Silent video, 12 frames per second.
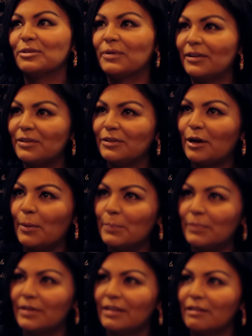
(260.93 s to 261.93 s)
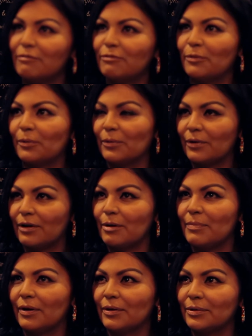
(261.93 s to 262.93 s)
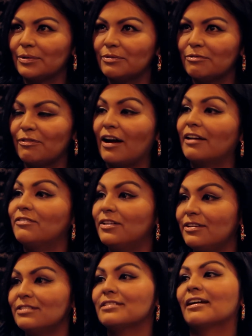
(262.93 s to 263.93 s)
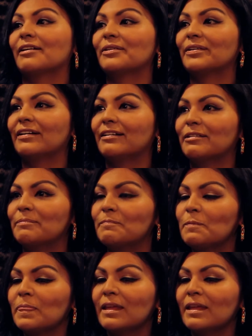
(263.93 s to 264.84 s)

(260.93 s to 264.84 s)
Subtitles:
had the record company for about 5 years now.